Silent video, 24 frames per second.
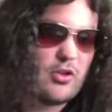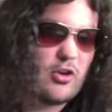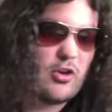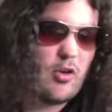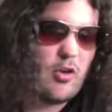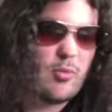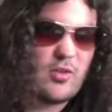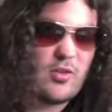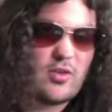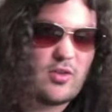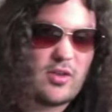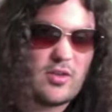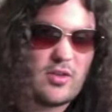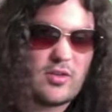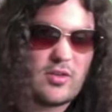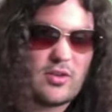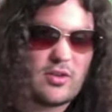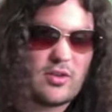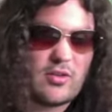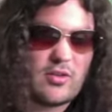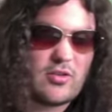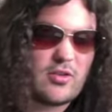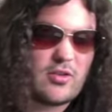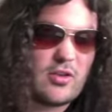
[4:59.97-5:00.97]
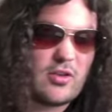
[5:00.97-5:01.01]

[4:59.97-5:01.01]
the open season uh,